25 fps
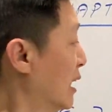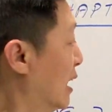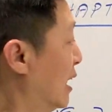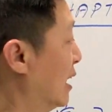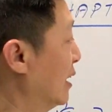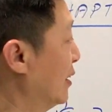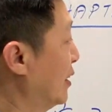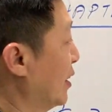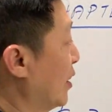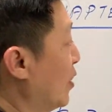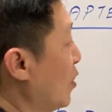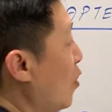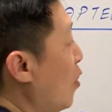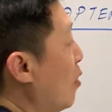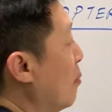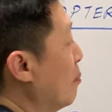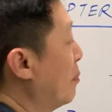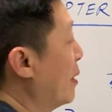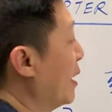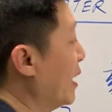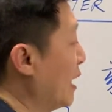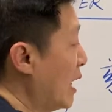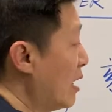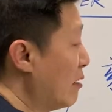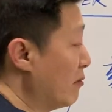The
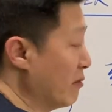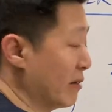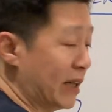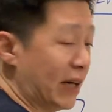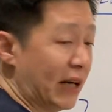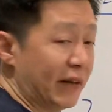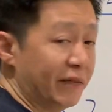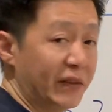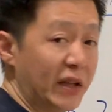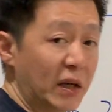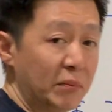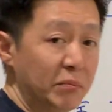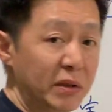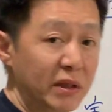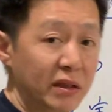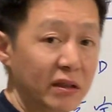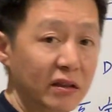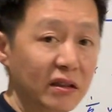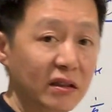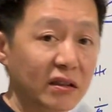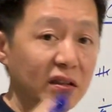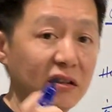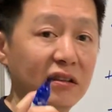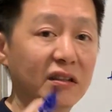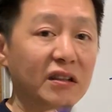combined outcome, that
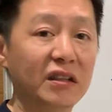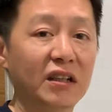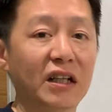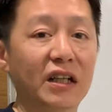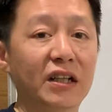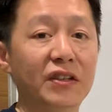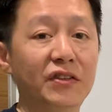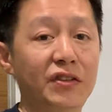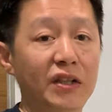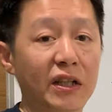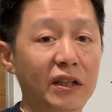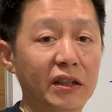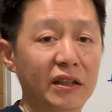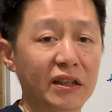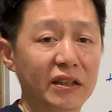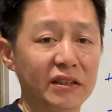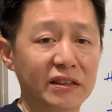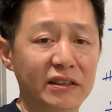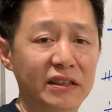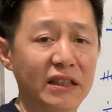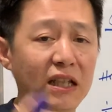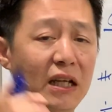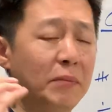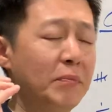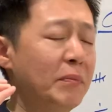means the agenda
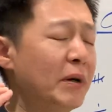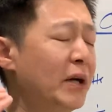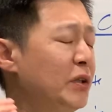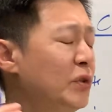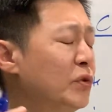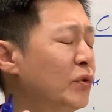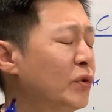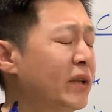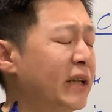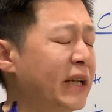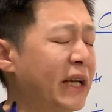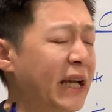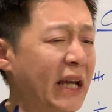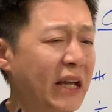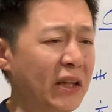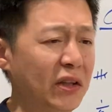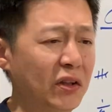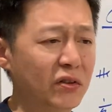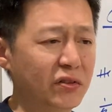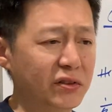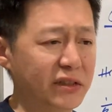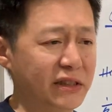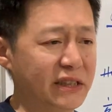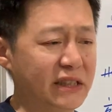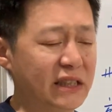is there, but you
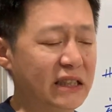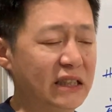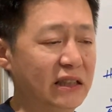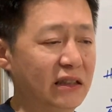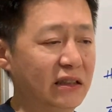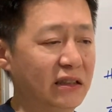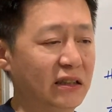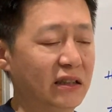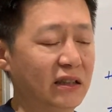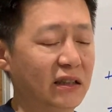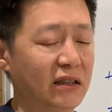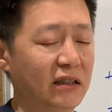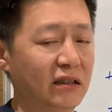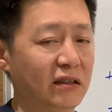cannot see.